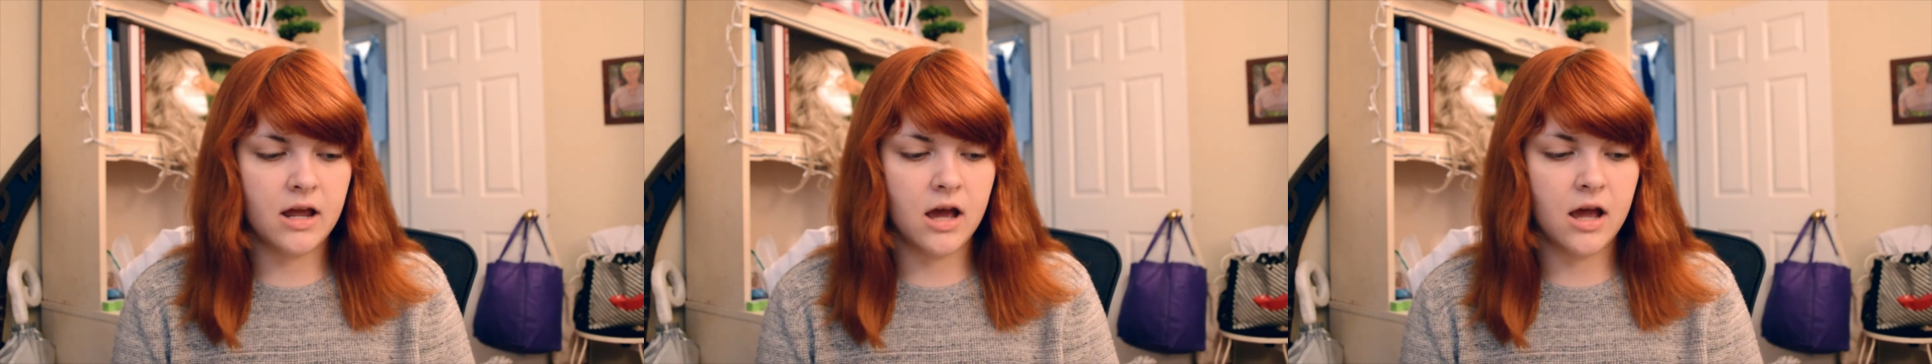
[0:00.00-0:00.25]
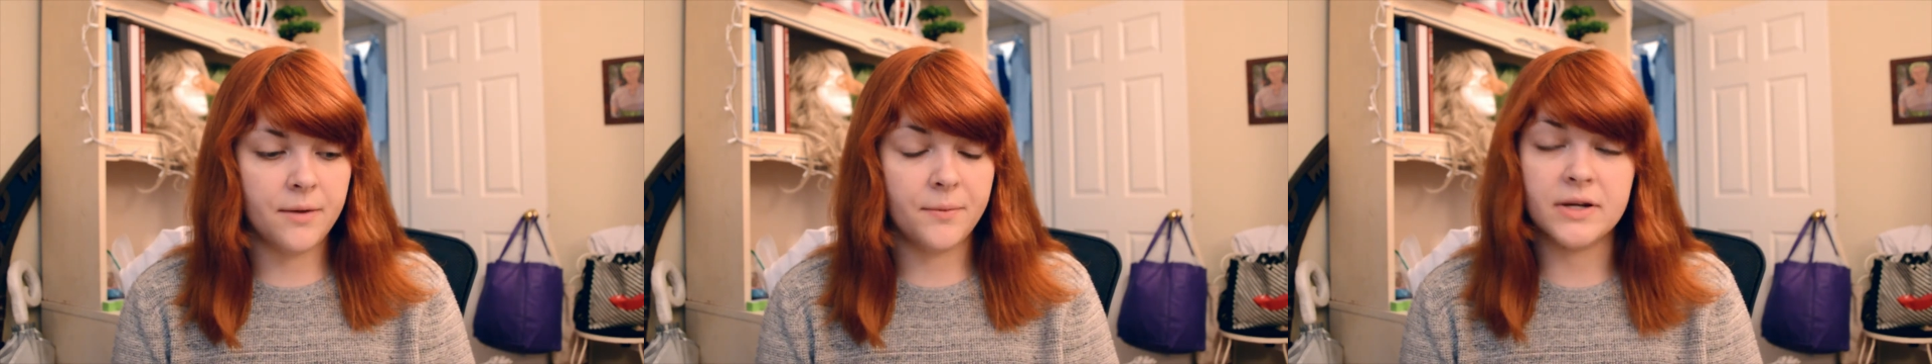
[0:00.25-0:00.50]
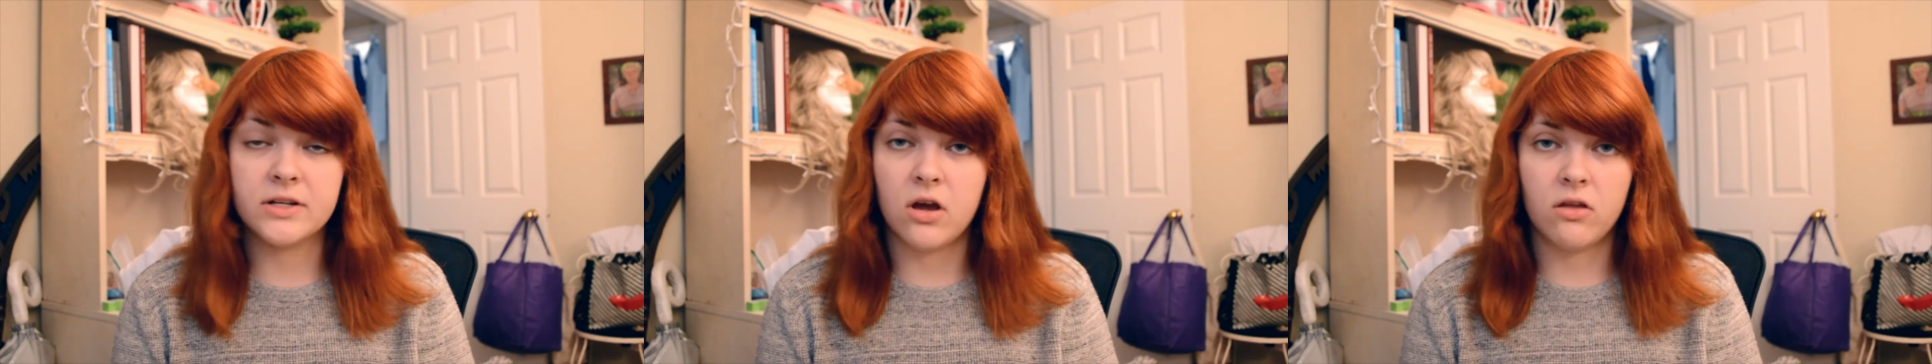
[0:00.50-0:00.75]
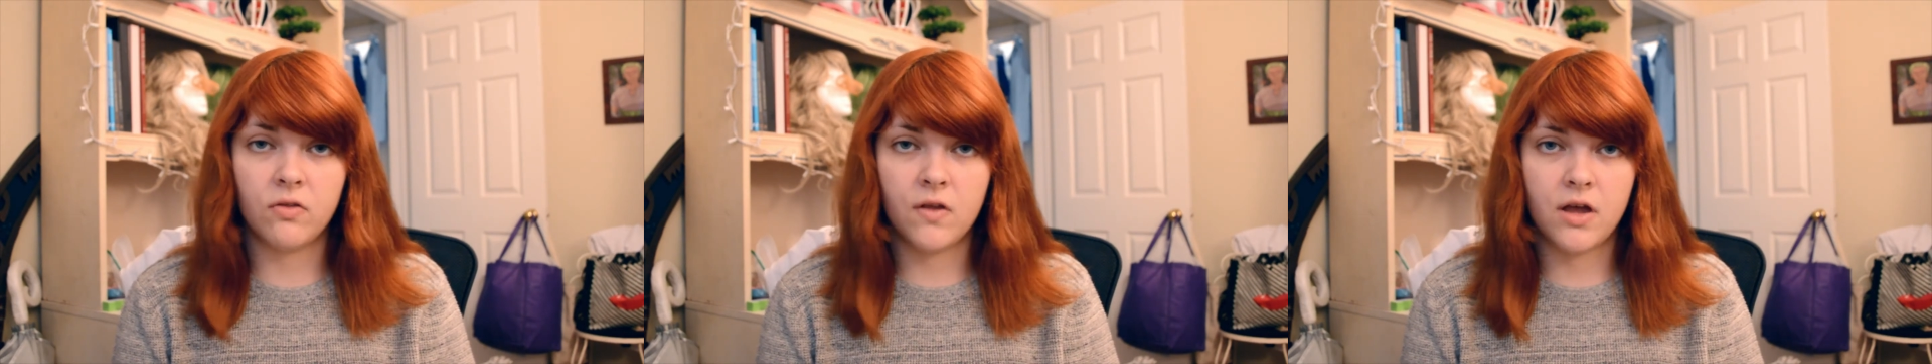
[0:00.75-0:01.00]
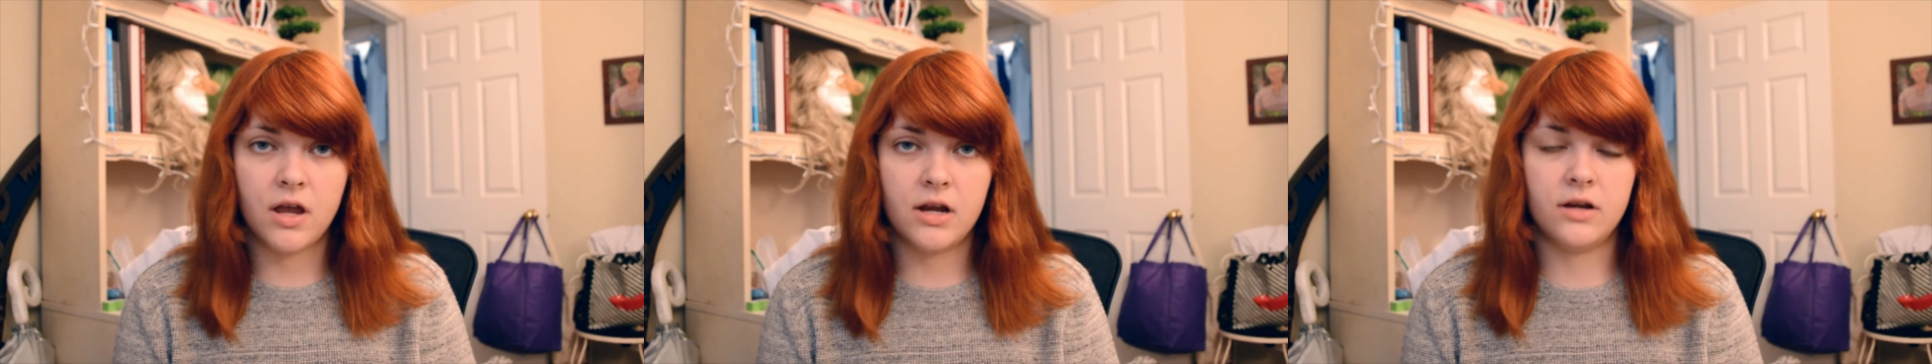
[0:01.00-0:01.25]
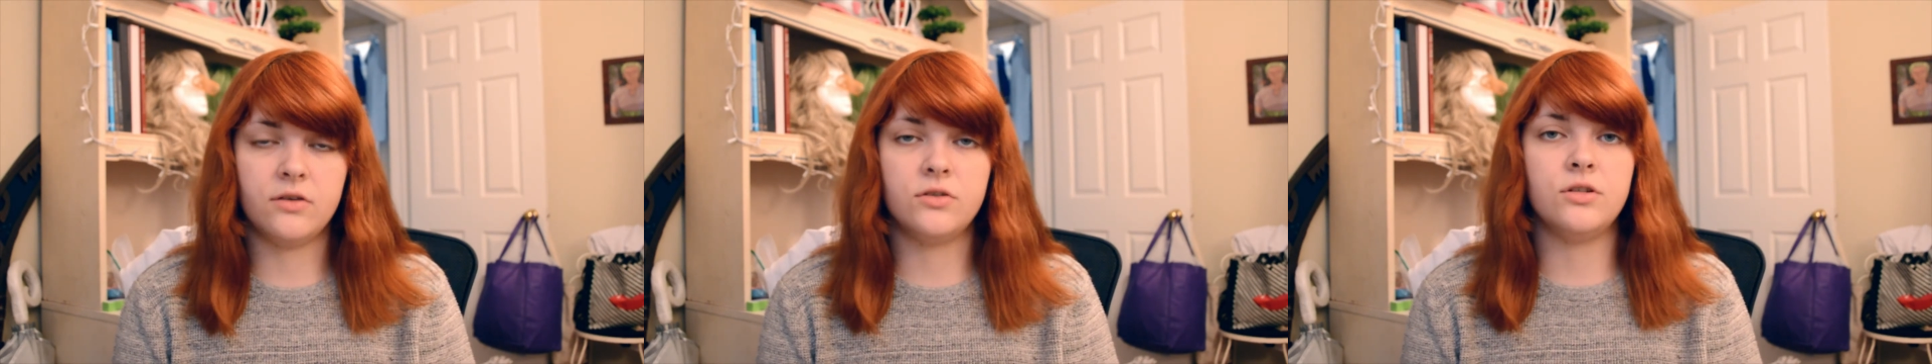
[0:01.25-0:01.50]
I went
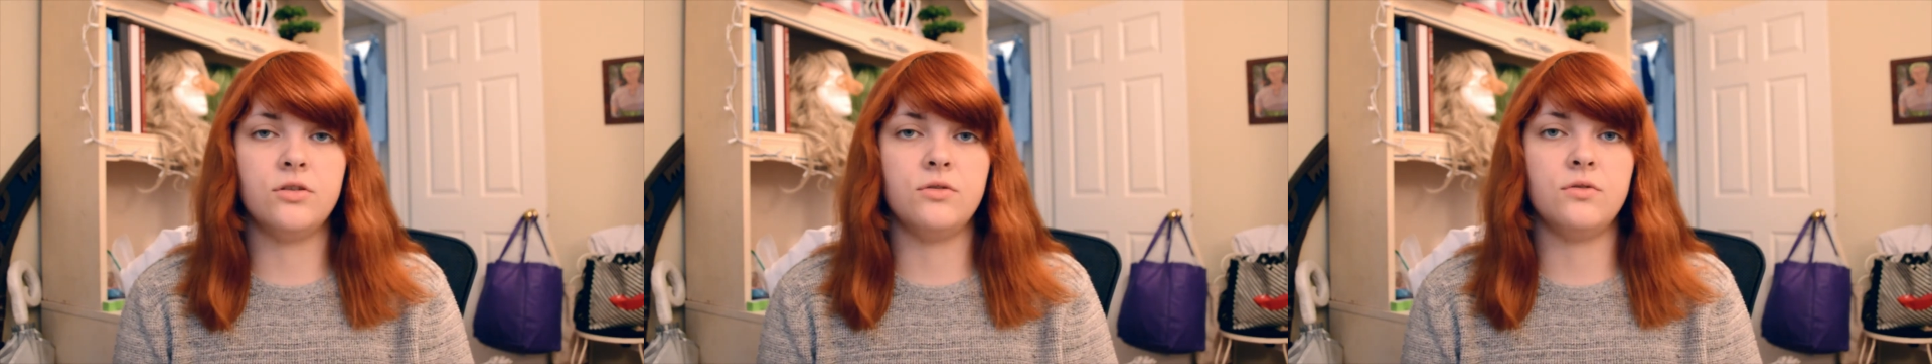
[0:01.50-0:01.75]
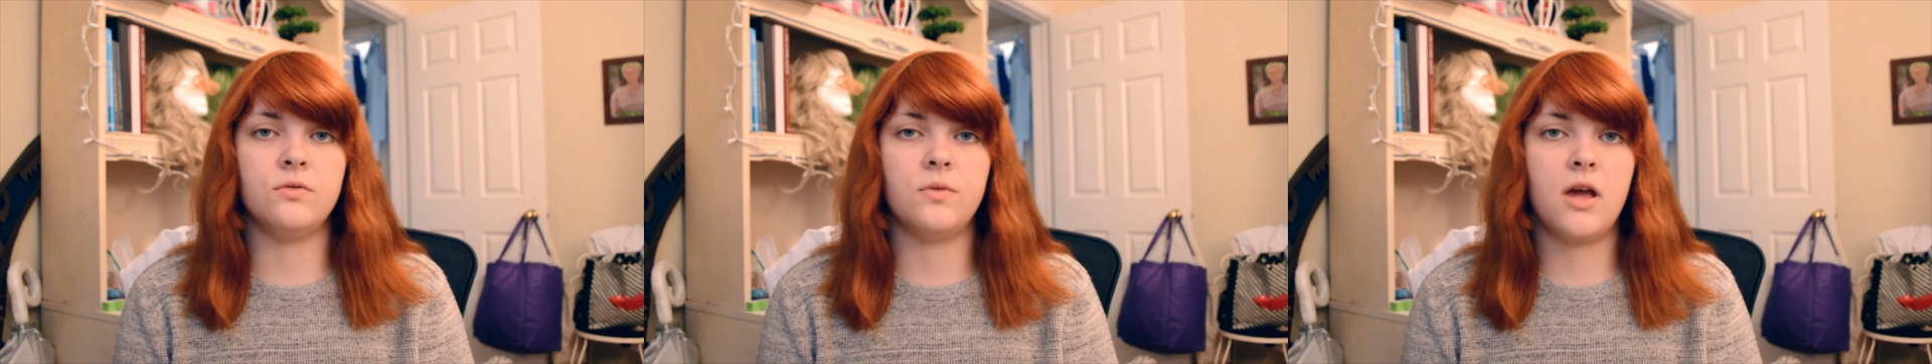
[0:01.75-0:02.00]
online to